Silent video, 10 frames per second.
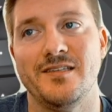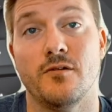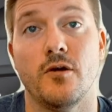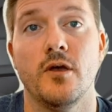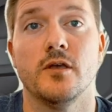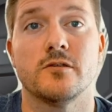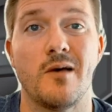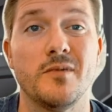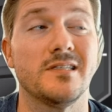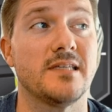So I'm
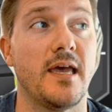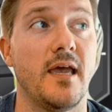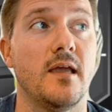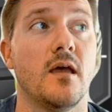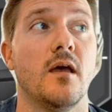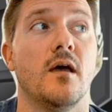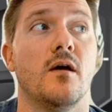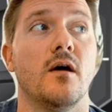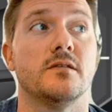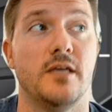going to say
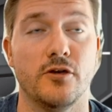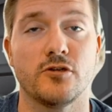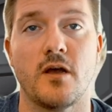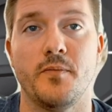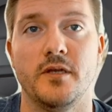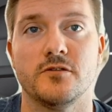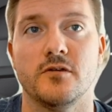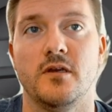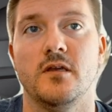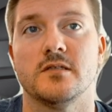teardrop
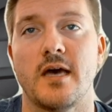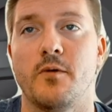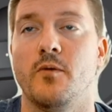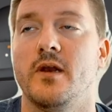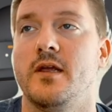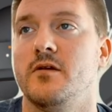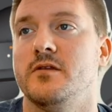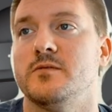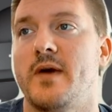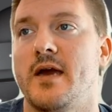entry is how we want to enter this
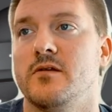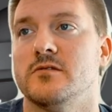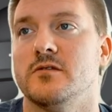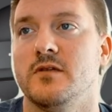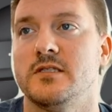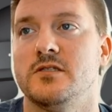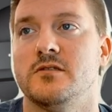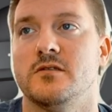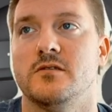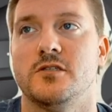pattern. So
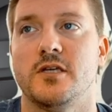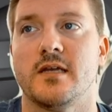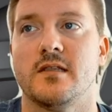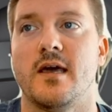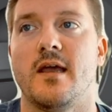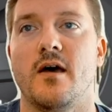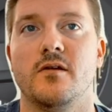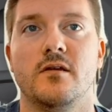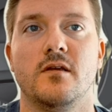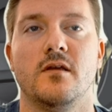let's check that out.
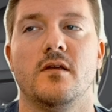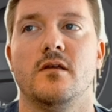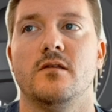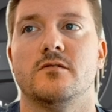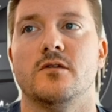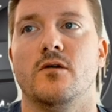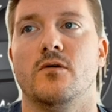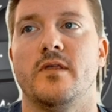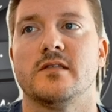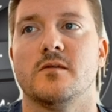So
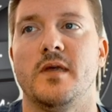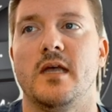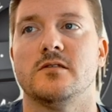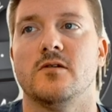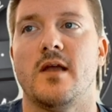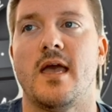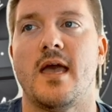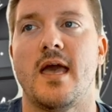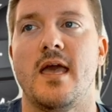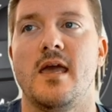that's going to be answer
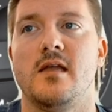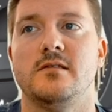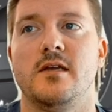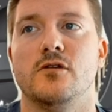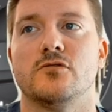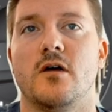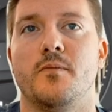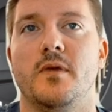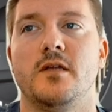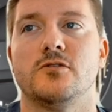A, teardrop
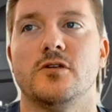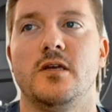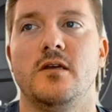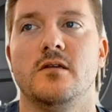entry.